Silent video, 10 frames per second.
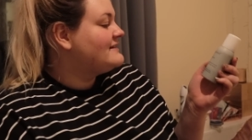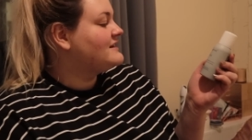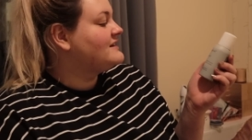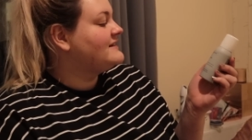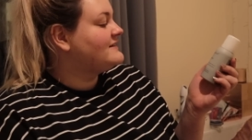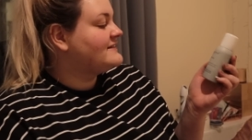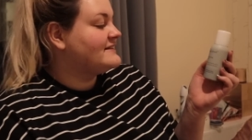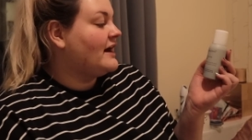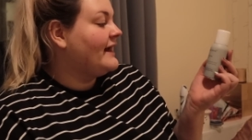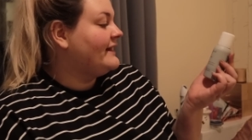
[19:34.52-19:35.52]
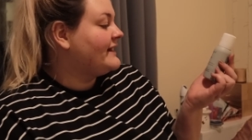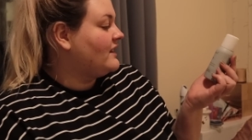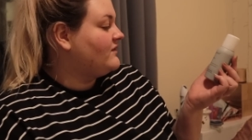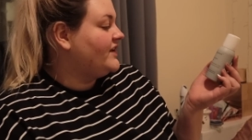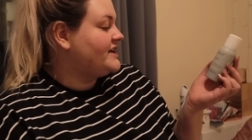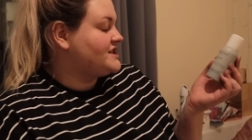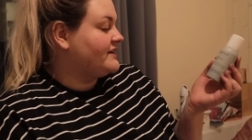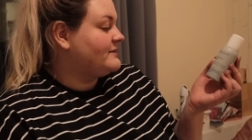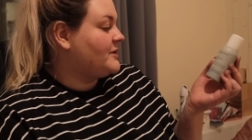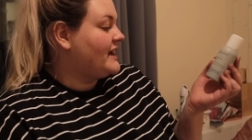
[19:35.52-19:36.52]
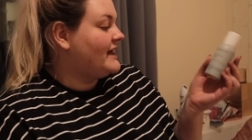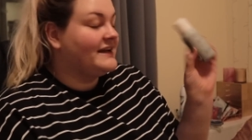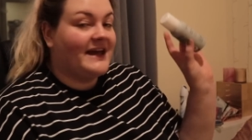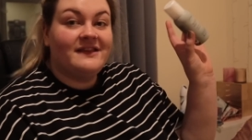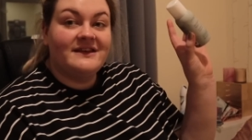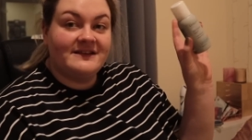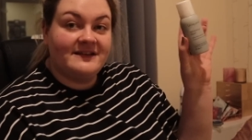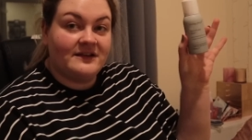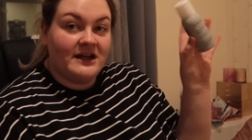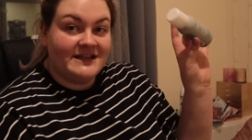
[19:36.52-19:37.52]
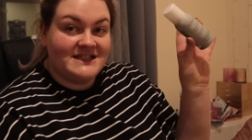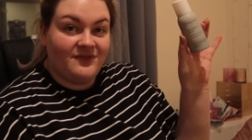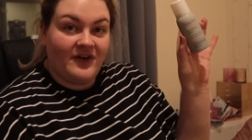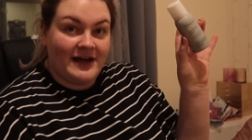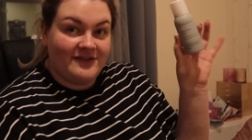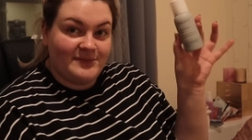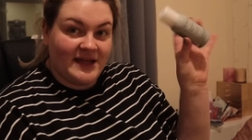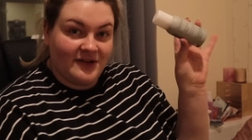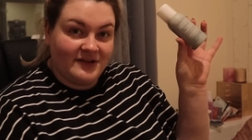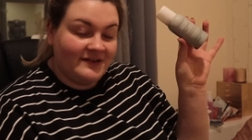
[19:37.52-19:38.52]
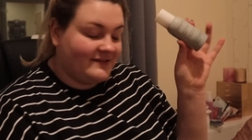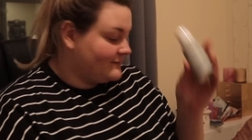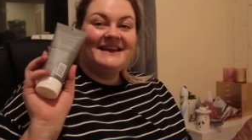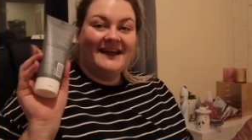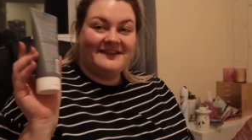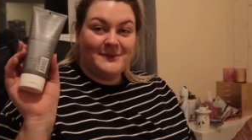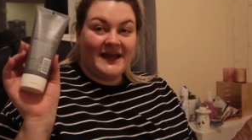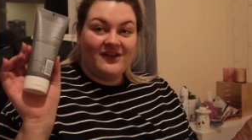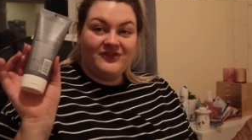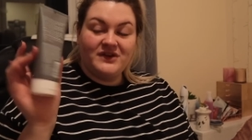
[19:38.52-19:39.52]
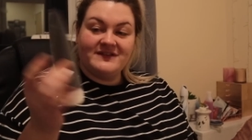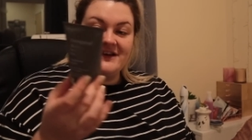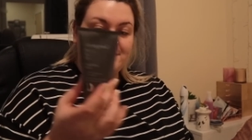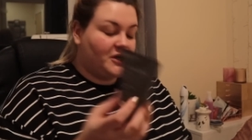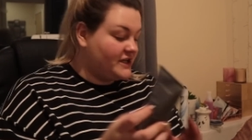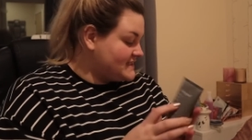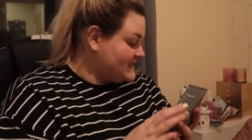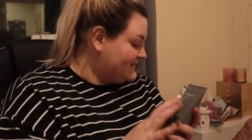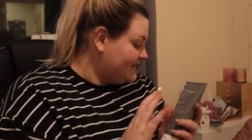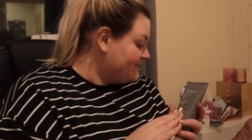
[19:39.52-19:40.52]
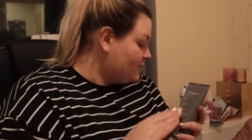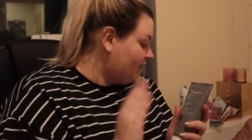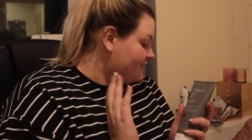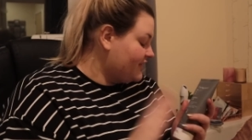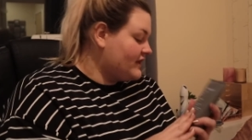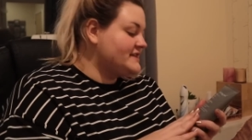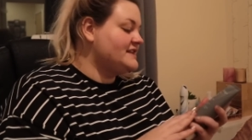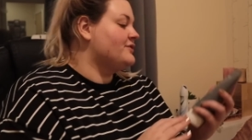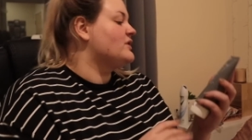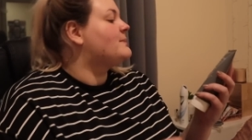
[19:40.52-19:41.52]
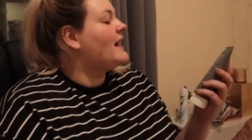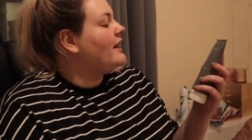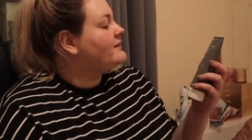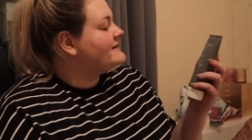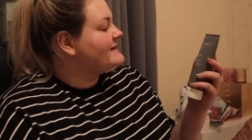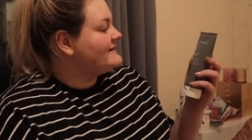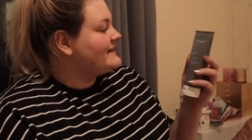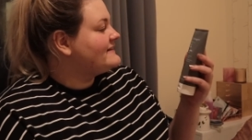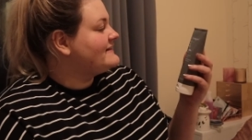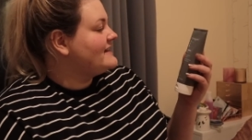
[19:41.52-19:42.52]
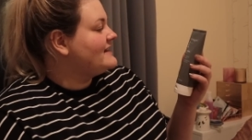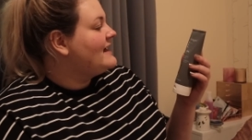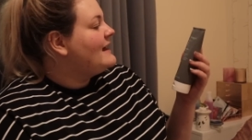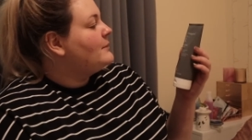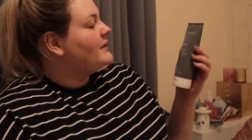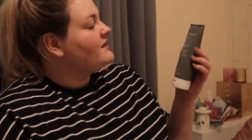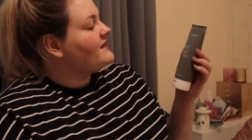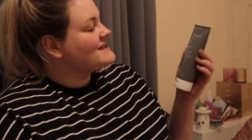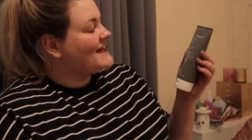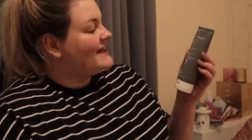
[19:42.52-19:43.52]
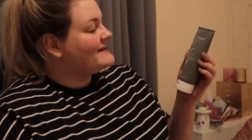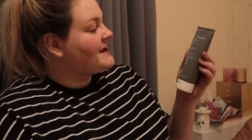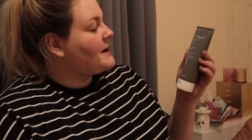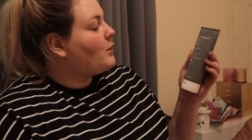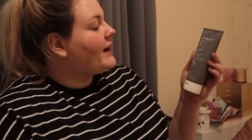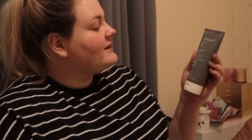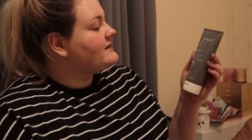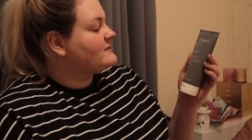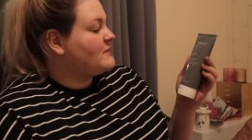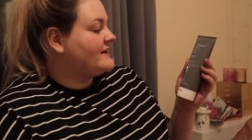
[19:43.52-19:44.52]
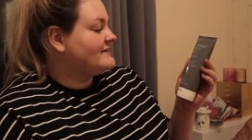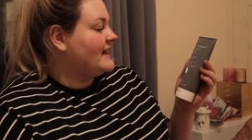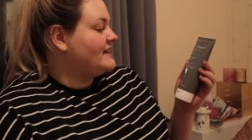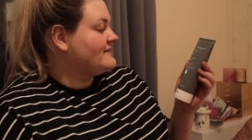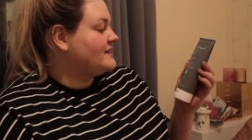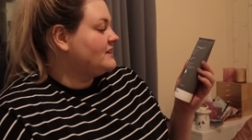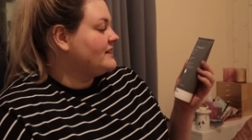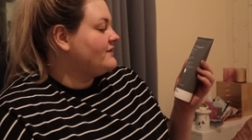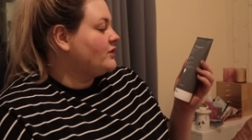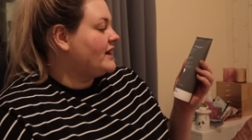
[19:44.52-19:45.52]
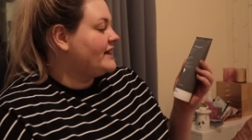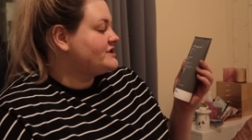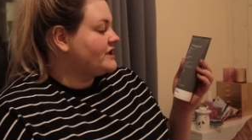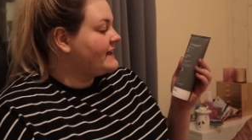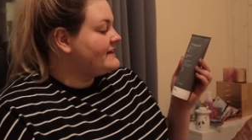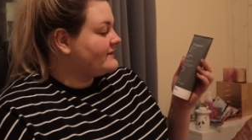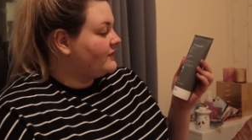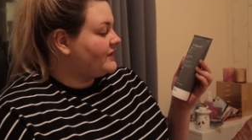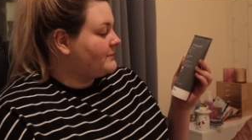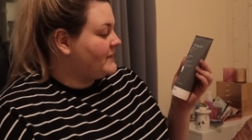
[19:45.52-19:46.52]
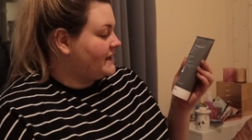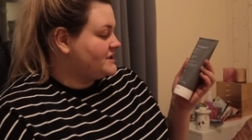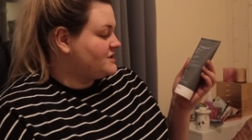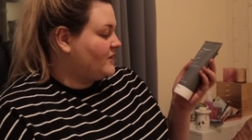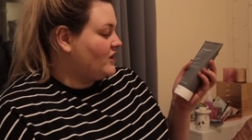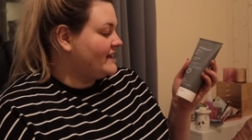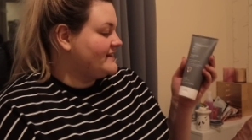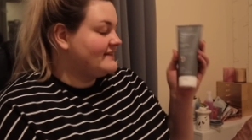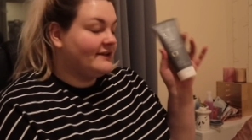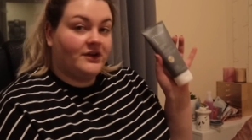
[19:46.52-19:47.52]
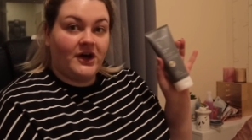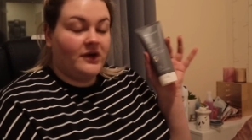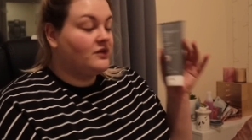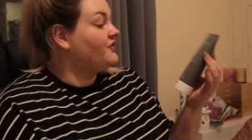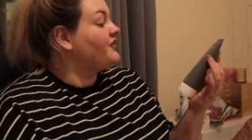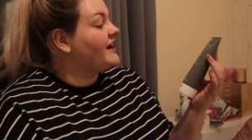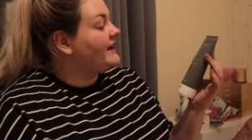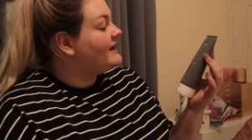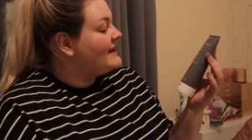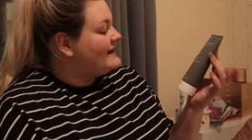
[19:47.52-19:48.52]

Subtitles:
So this is a styling and finishing spray, and again, this is 95 mils. Next we get a full size product. This is worth £33. This is the Perfect Hair Day weightless mask, and it's going to leave your hair shiny, soft and manageable, and it's silicone free.